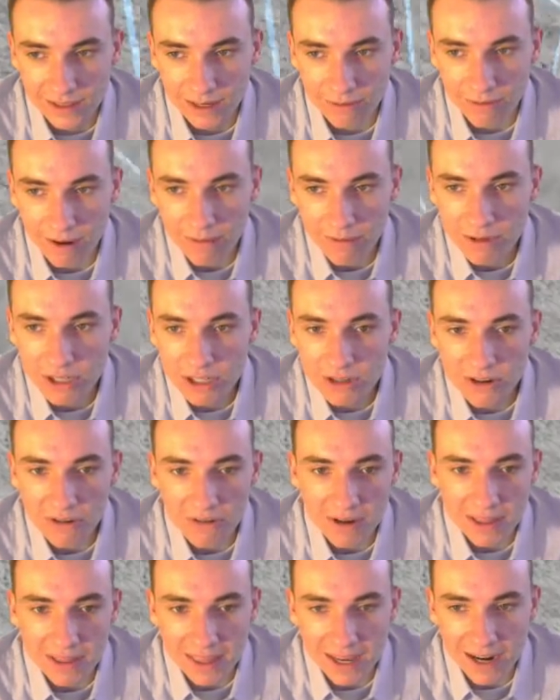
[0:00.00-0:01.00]
Like, why would you
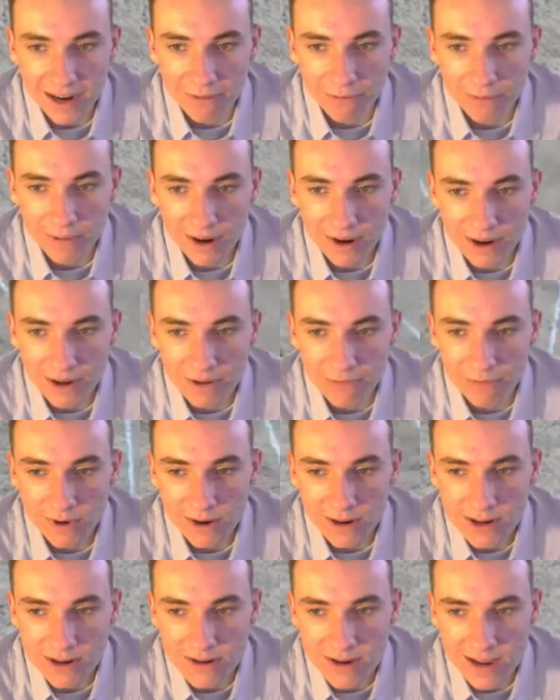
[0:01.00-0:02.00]
go right there? Where
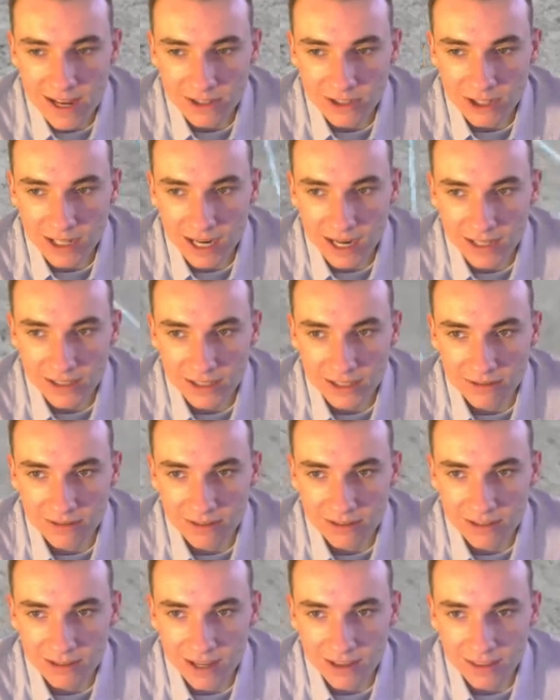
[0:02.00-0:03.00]
are you hitching onto?
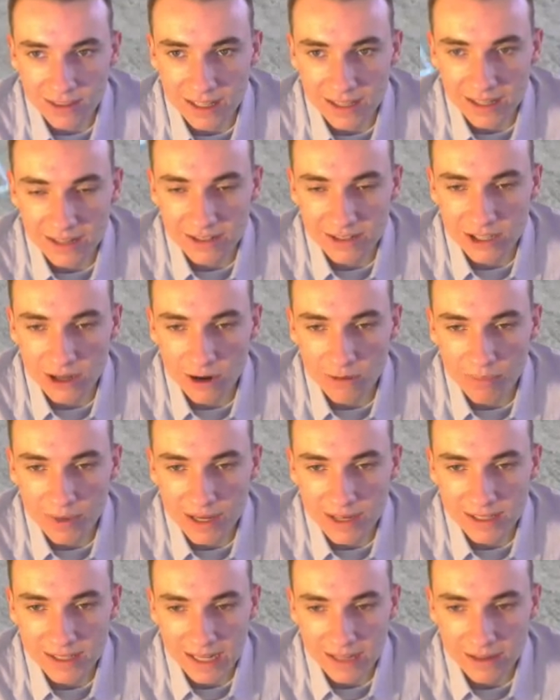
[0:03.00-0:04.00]
There's nothing. There's no
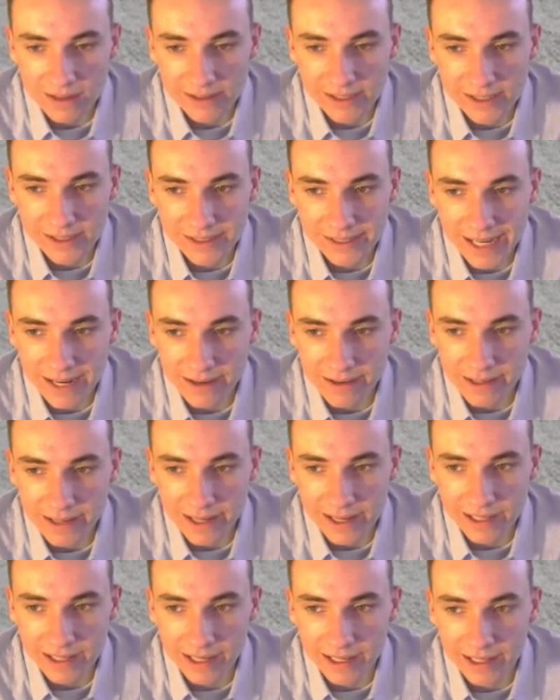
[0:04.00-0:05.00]
piece that looks exactly
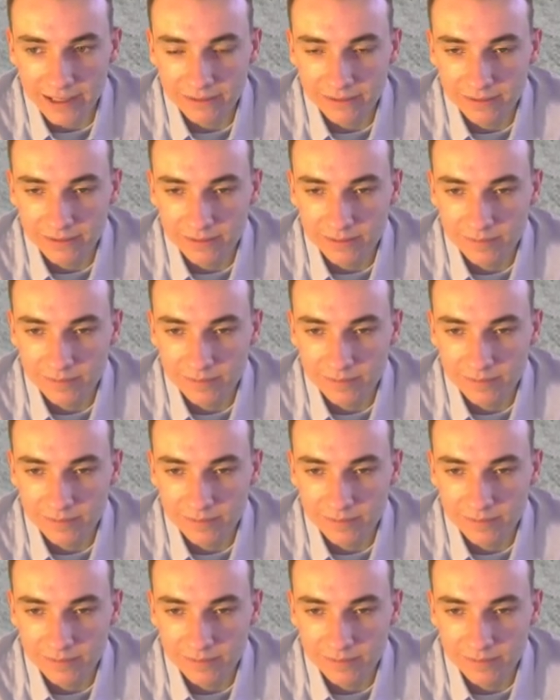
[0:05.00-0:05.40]
like that.